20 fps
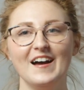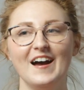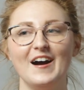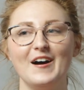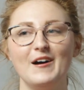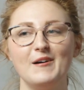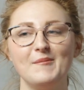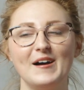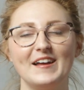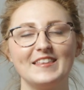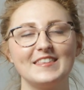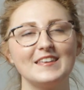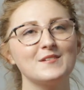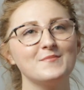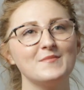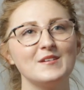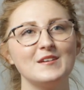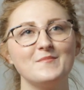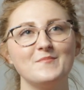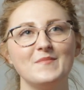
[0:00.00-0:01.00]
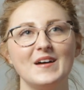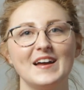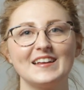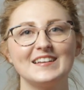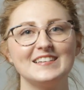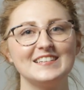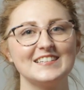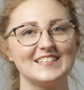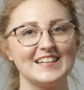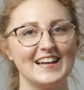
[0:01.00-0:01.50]
I think me and
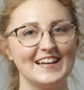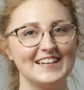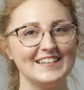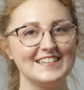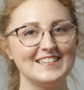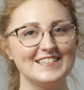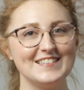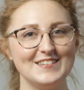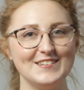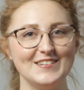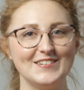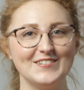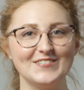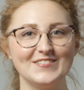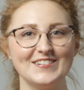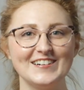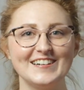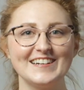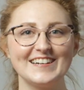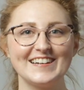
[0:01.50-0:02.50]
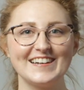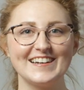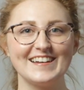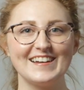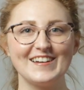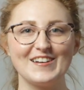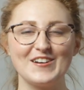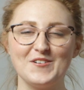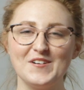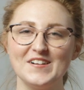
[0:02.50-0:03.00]
Meg decided to
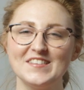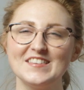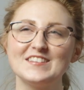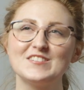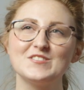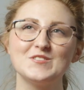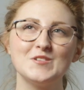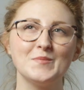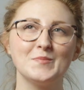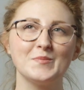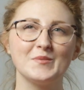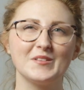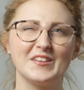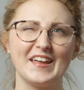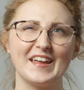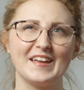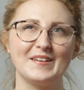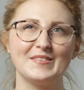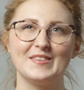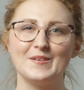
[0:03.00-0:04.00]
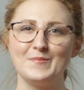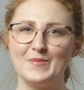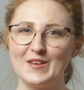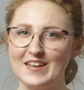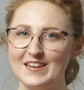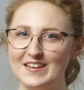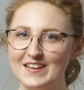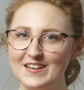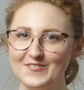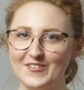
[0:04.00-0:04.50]
go on this trip like the
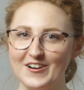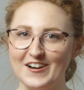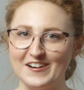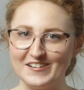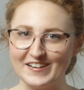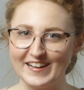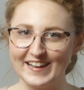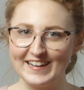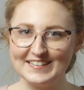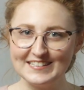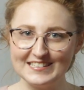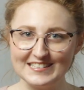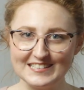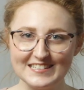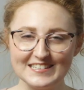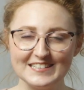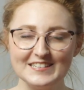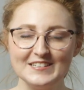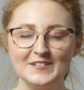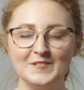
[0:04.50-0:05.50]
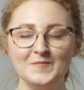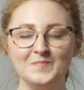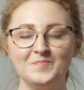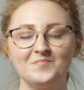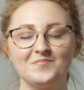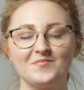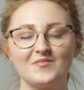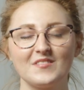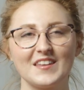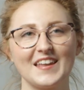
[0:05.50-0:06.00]
beginning of August,
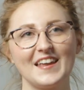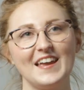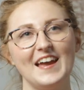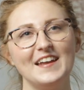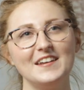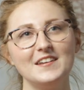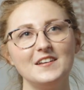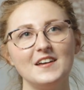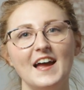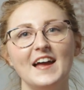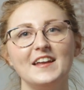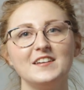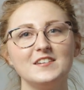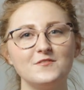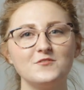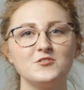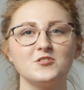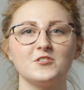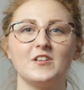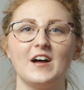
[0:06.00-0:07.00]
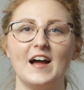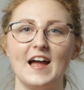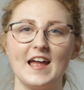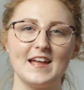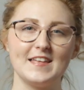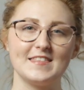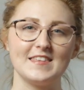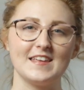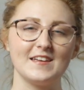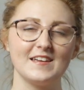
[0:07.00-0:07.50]
end of July,
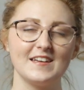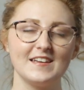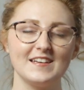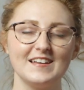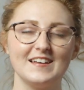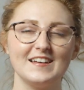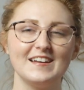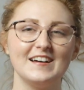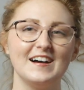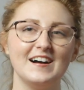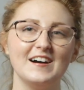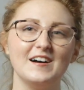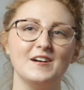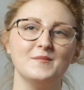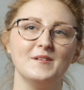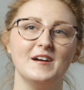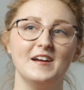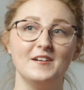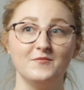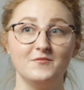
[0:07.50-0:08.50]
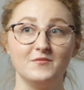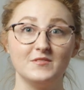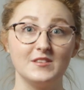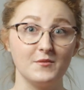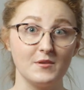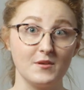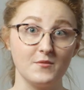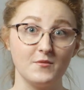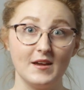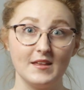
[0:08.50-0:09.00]
I think. And
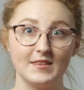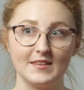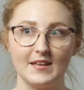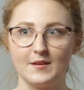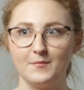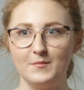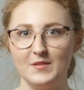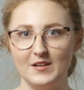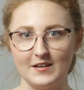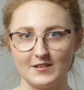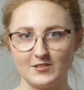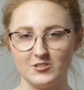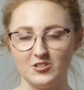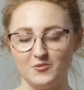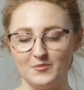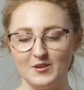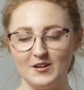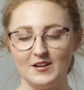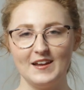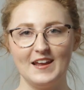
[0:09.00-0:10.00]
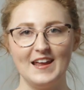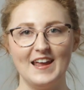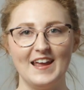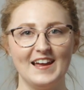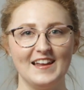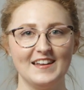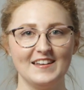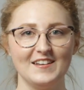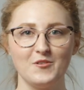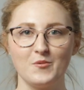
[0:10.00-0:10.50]
then we went like mid-October,
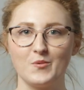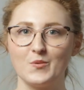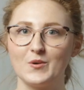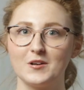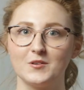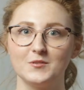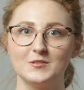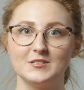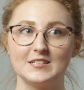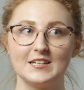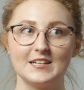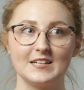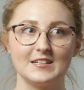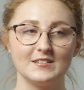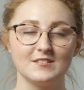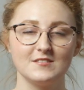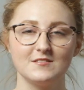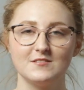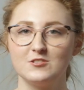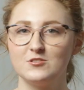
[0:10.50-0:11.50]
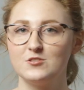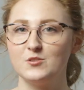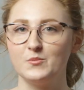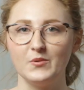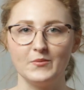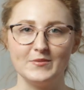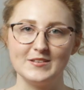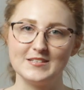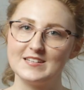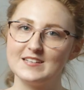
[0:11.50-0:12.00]
and work was like
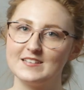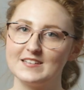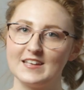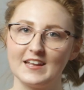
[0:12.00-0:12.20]
super busy.